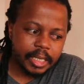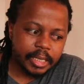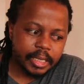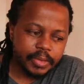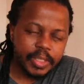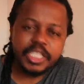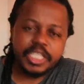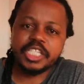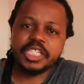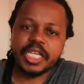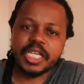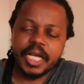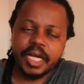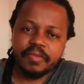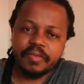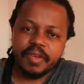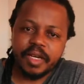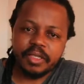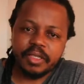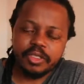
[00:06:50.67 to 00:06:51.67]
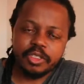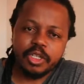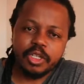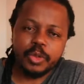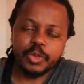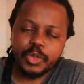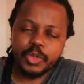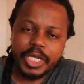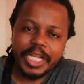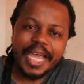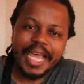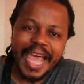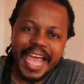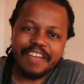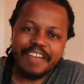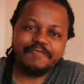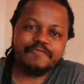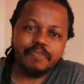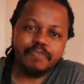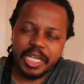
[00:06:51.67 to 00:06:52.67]
Richie Chakava. You don't really
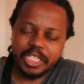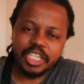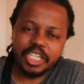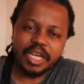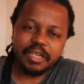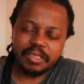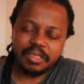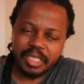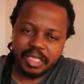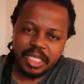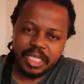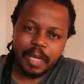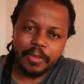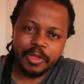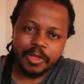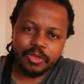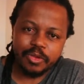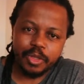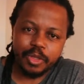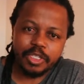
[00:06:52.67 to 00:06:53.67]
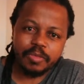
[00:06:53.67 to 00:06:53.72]
have much else that's coming through,